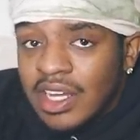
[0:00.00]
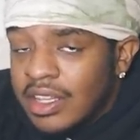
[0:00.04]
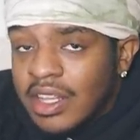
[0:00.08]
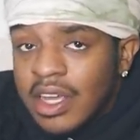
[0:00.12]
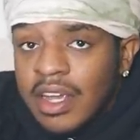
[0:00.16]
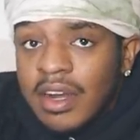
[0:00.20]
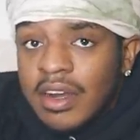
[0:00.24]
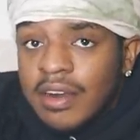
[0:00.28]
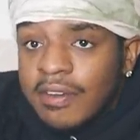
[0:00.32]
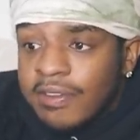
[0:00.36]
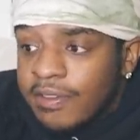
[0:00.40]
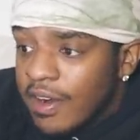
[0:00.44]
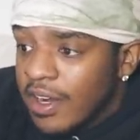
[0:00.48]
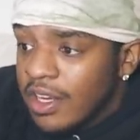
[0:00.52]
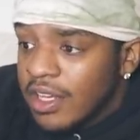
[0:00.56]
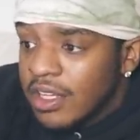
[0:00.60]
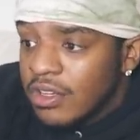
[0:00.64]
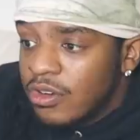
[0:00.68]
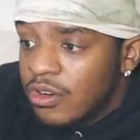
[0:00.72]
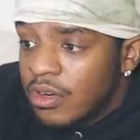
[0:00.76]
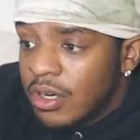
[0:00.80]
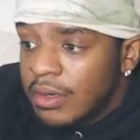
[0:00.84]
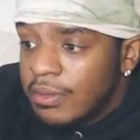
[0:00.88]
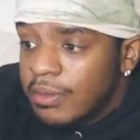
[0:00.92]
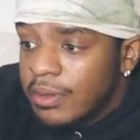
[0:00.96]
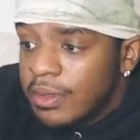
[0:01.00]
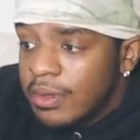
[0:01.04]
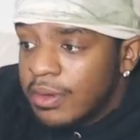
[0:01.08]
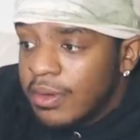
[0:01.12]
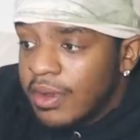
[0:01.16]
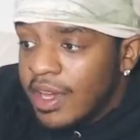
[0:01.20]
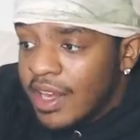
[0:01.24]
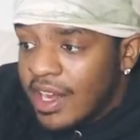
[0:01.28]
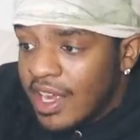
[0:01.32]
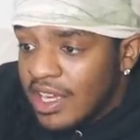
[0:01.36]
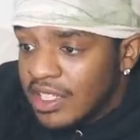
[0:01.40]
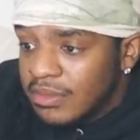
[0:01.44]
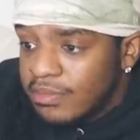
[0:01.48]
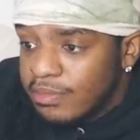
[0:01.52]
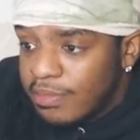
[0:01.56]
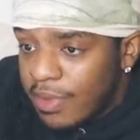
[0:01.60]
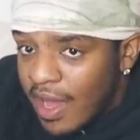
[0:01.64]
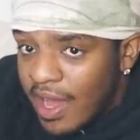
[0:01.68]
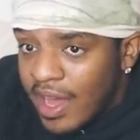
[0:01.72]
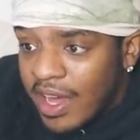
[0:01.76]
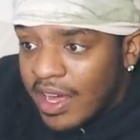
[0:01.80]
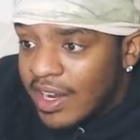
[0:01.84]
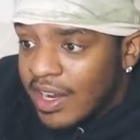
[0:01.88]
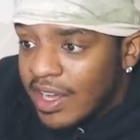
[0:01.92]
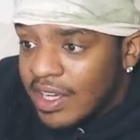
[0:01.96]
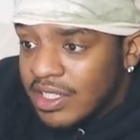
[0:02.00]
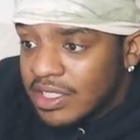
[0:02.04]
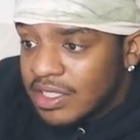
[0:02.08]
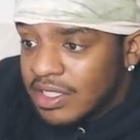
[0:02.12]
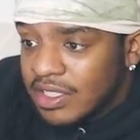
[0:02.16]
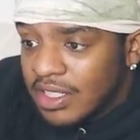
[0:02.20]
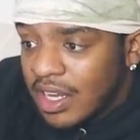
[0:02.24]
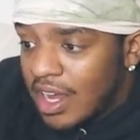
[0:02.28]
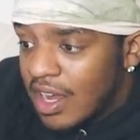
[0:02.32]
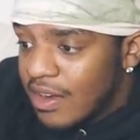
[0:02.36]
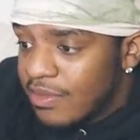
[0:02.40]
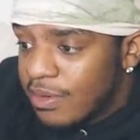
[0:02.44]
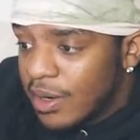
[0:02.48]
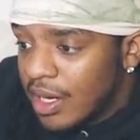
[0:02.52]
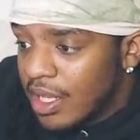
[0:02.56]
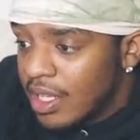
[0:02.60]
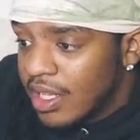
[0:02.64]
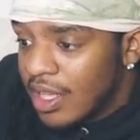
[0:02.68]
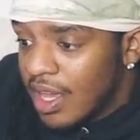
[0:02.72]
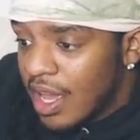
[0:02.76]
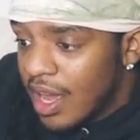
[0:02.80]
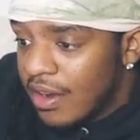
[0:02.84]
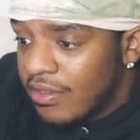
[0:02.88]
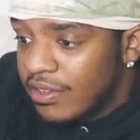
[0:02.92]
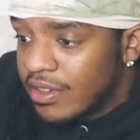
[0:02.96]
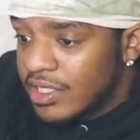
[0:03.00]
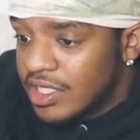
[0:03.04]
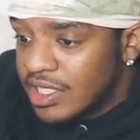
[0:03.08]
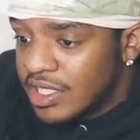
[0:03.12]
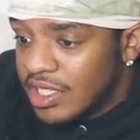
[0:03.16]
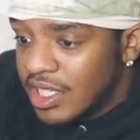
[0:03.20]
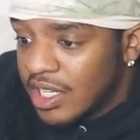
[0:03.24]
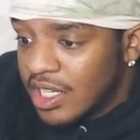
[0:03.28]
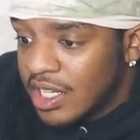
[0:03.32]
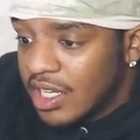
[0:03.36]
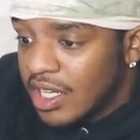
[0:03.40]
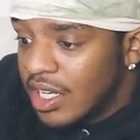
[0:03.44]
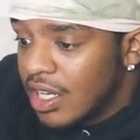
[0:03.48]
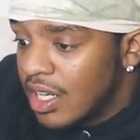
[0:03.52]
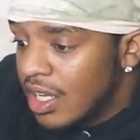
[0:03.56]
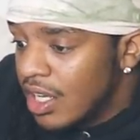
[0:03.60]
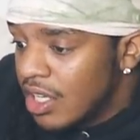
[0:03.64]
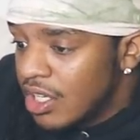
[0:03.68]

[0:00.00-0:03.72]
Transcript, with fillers: they are fucking horrible and as bad as I've probably ever seen.